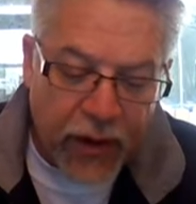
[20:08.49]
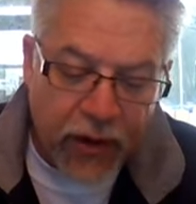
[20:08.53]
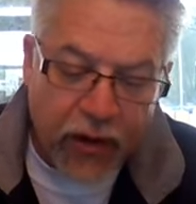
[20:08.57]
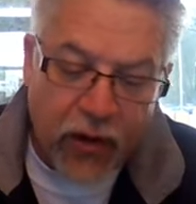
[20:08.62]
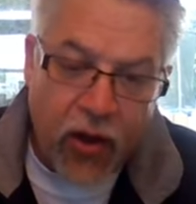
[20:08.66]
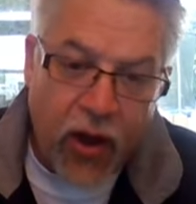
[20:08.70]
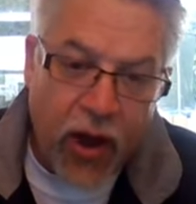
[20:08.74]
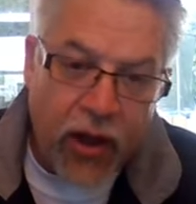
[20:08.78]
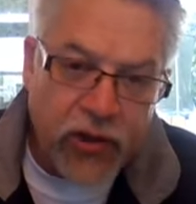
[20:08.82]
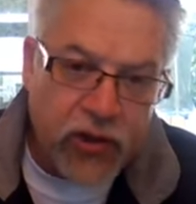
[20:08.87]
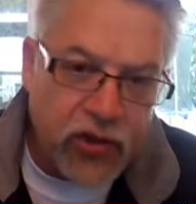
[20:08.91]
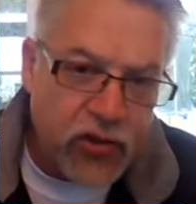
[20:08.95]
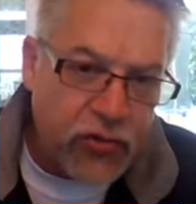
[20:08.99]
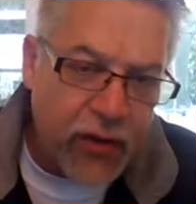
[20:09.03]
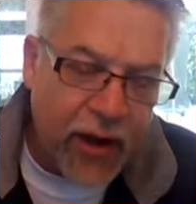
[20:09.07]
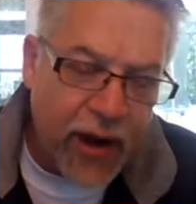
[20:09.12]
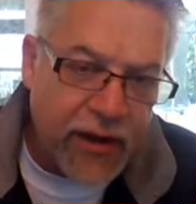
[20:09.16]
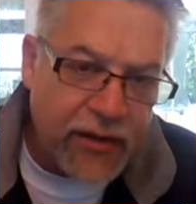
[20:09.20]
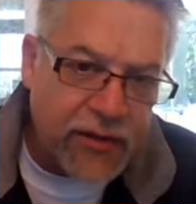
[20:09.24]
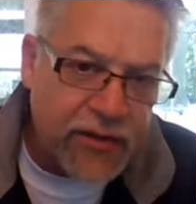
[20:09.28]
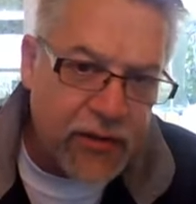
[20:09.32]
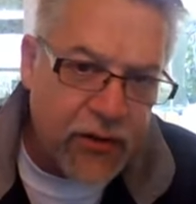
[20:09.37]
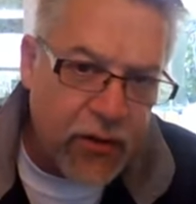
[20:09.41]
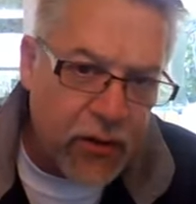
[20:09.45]

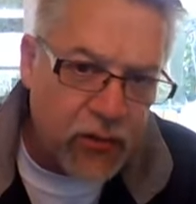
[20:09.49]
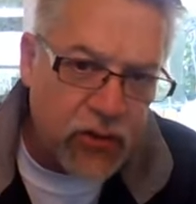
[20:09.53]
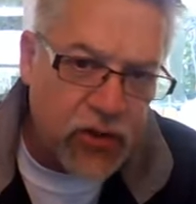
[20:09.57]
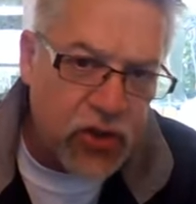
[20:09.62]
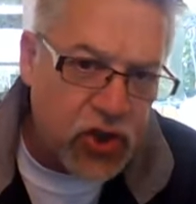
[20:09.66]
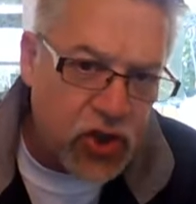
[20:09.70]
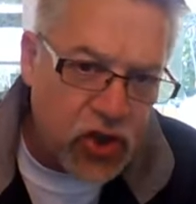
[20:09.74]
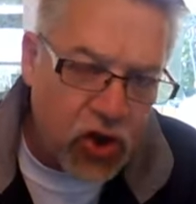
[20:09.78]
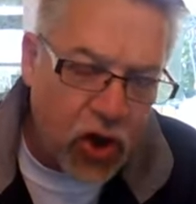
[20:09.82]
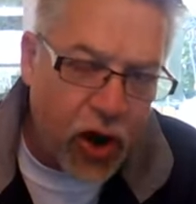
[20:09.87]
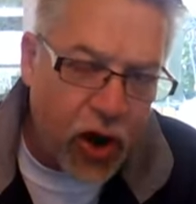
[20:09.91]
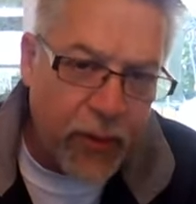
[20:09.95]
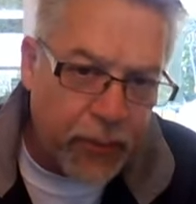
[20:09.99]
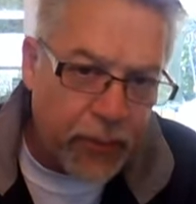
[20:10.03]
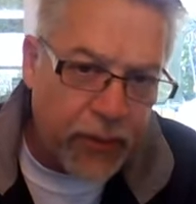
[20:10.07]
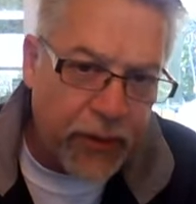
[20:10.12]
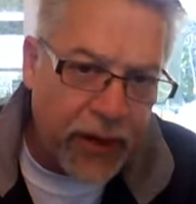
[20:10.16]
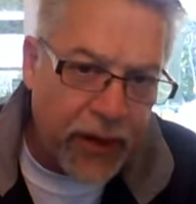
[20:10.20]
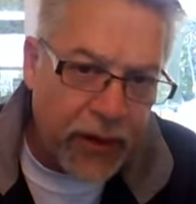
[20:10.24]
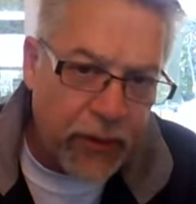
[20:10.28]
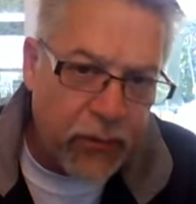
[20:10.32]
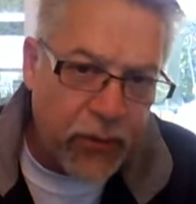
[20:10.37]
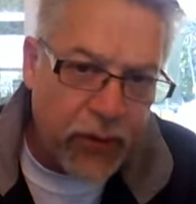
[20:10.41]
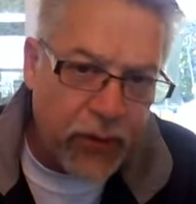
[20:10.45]
contrasts those
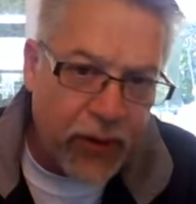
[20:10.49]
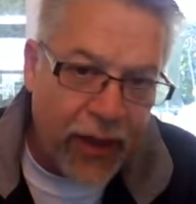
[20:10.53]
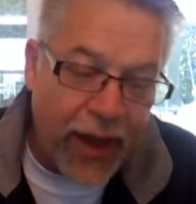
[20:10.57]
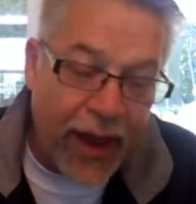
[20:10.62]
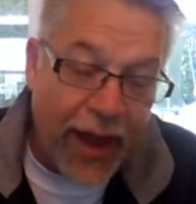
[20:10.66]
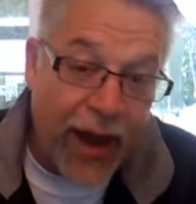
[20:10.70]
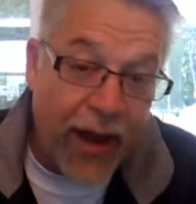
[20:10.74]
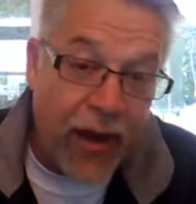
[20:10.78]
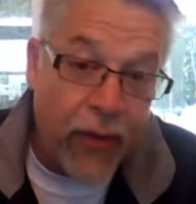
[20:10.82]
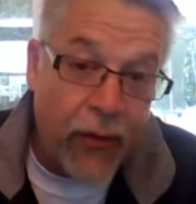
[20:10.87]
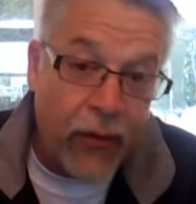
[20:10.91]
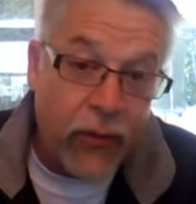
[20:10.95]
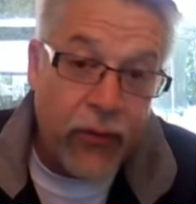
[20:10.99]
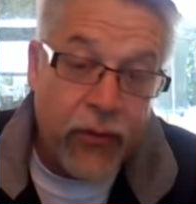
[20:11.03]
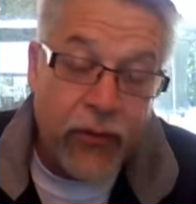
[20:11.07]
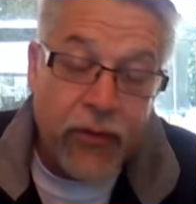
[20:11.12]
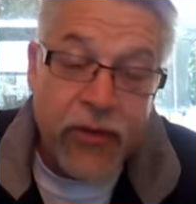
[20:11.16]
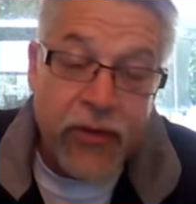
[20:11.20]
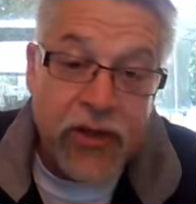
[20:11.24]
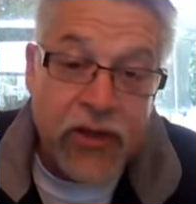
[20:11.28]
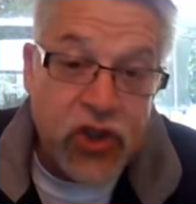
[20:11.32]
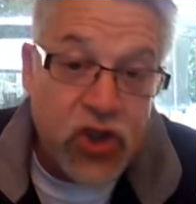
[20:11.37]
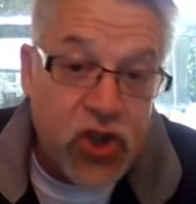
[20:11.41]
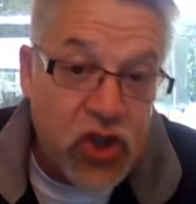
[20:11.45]
sharply with how
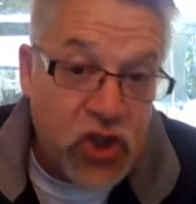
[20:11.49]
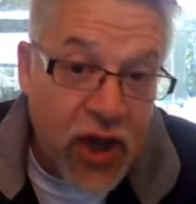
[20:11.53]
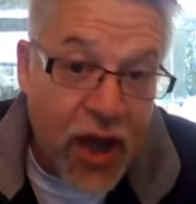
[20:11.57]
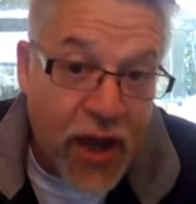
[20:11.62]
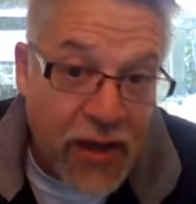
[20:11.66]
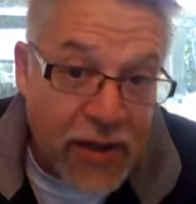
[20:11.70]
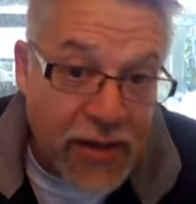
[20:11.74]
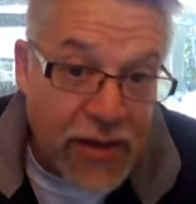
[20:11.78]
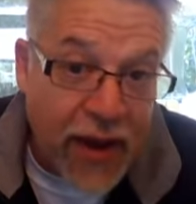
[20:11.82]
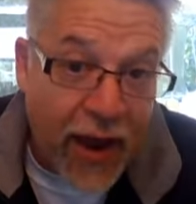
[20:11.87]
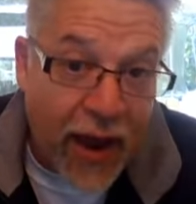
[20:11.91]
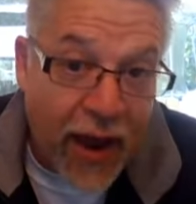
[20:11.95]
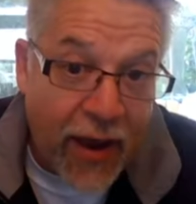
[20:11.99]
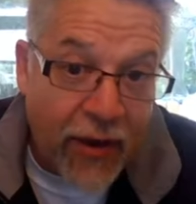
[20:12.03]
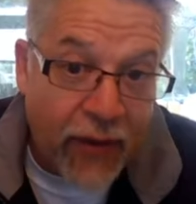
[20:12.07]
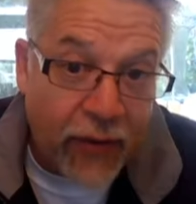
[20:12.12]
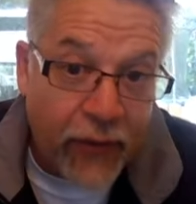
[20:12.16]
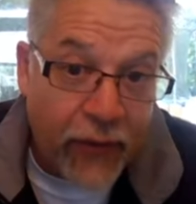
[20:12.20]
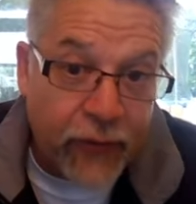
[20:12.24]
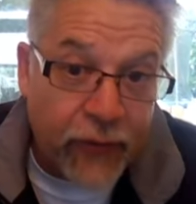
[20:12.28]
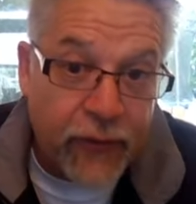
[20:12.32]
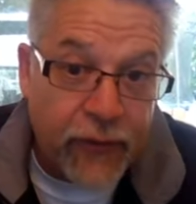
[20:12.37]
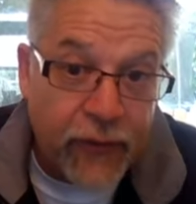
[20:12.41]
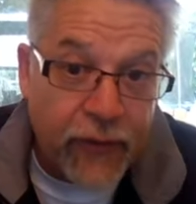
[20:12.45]
the
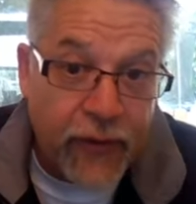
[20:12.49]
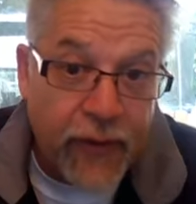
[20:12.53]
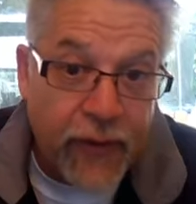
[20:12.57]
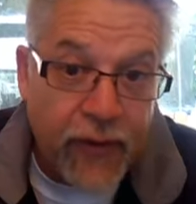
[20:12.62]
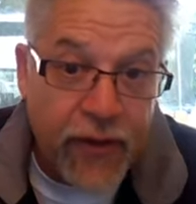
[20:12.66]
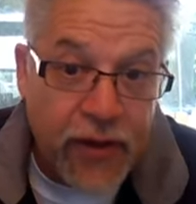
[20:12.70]
Gentiles,